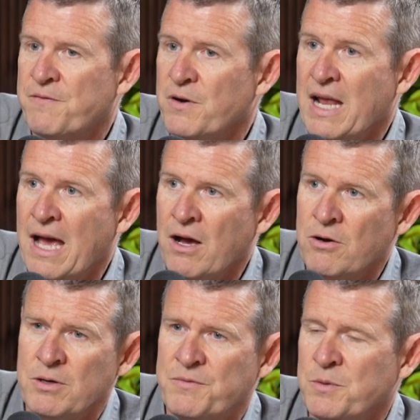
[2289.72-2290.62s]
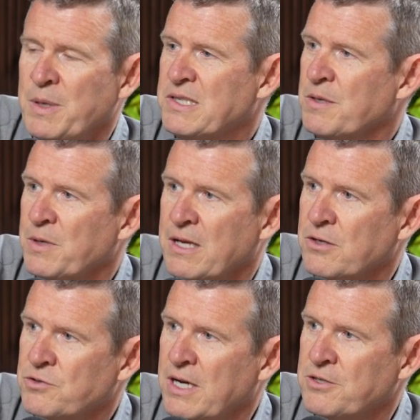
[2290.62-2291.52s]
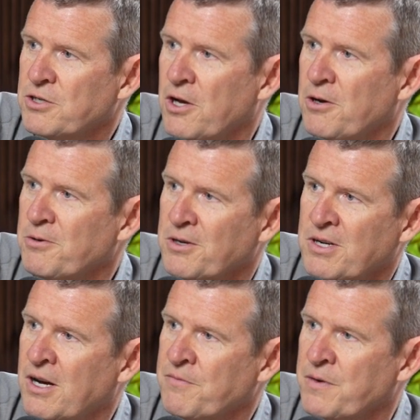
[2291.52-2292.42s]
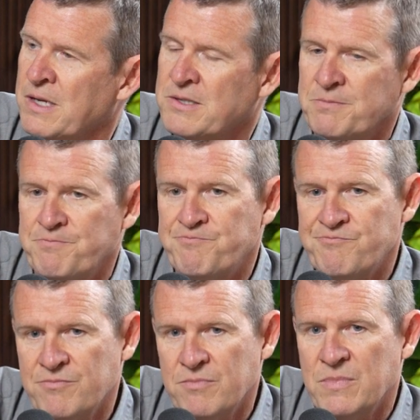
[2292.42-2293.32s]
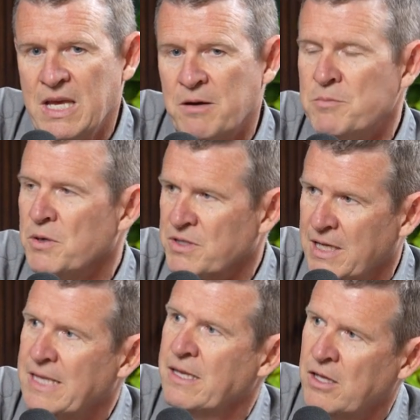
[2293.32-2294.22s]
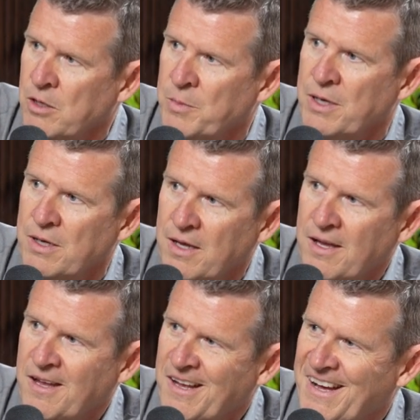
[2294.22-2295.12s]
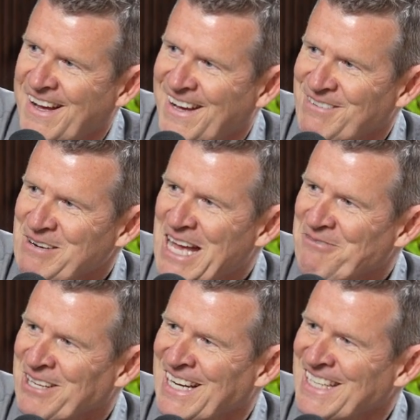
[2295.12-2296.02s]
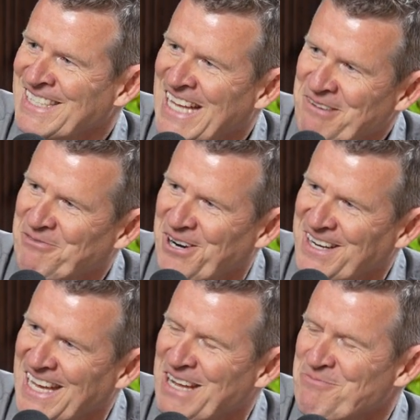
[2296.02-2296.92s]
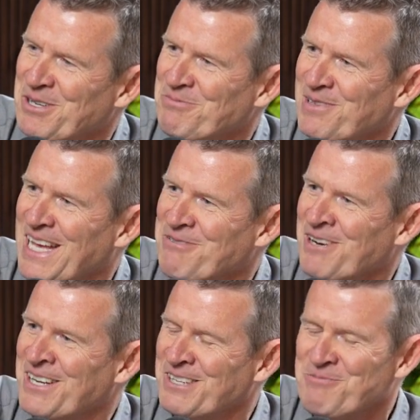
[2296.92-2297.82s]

for now, if you meet somebody at a trade show or a conference, they are most likely human. We haven't gotten that far yet, but Blade Runner